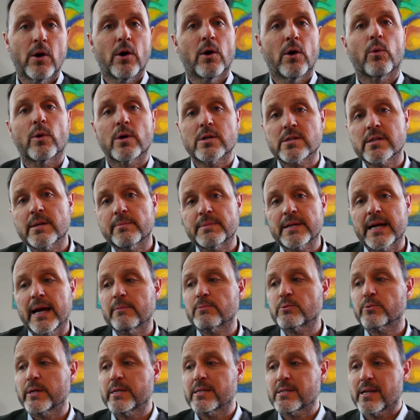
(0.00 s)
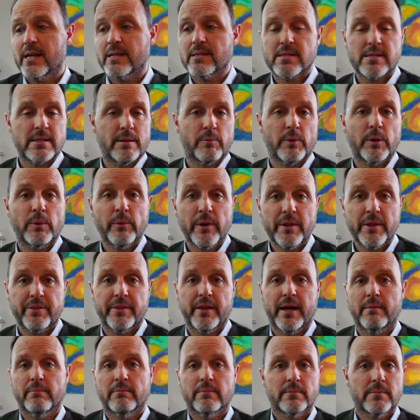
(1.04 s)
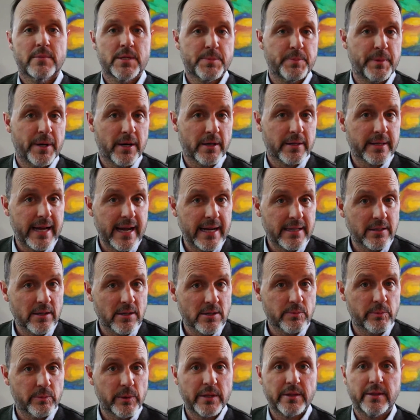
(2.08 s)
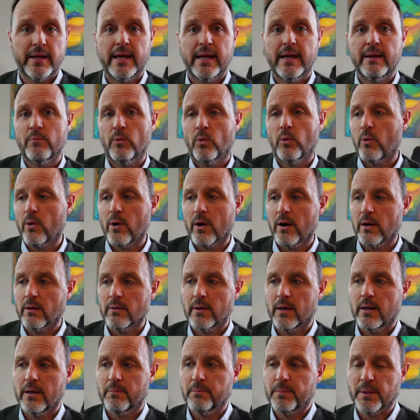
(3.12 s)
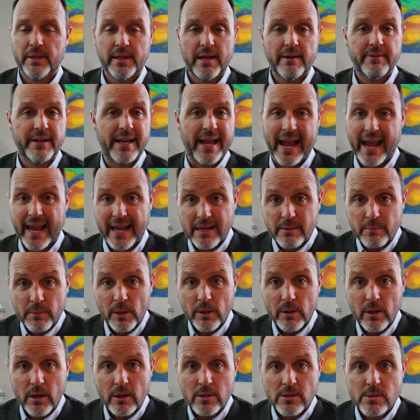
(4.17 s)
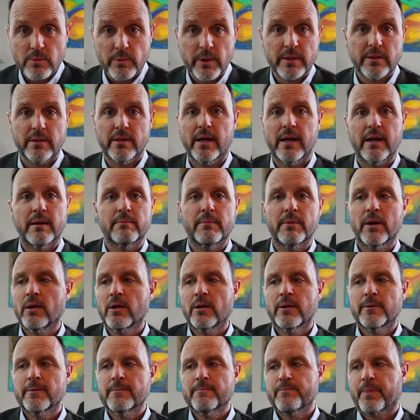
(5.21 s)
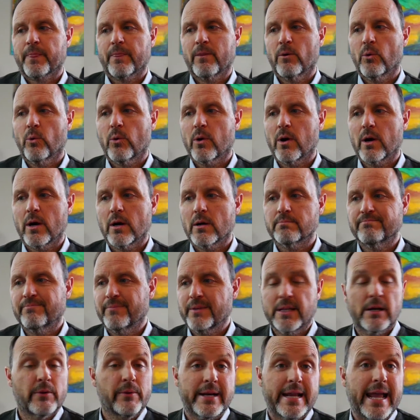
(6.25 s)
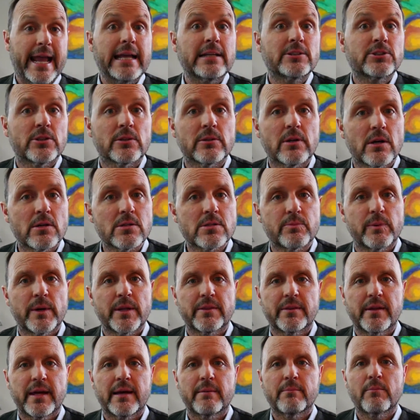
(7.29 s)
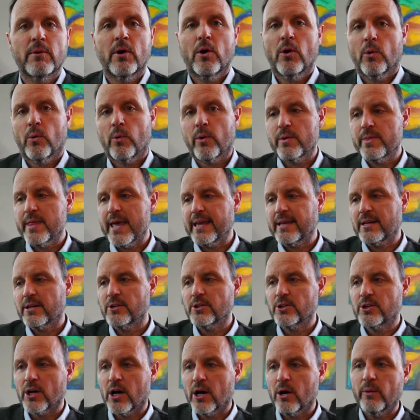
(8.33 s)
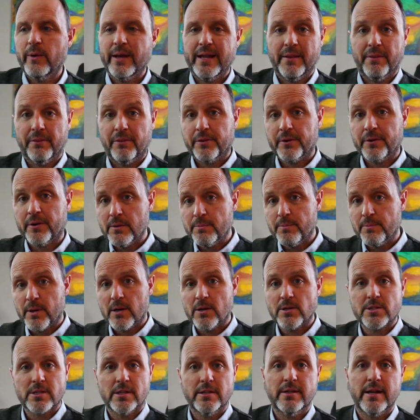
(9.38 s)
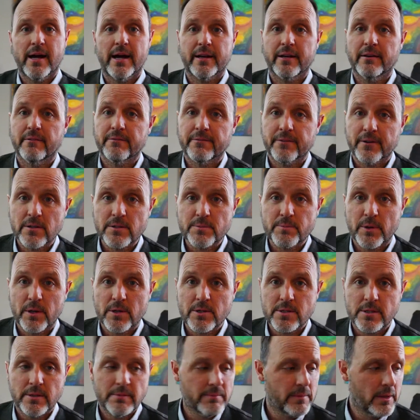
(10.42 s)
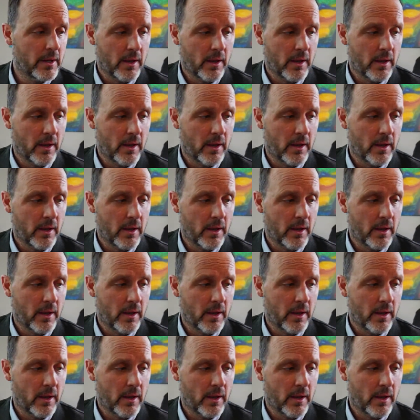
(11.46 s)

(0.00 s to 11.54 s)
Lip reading: Or sometimes we send someone with them. Spirit guide goes with them, or a beloved animal goes with them, or an angel goes with them, or they could go in third person, not in first person.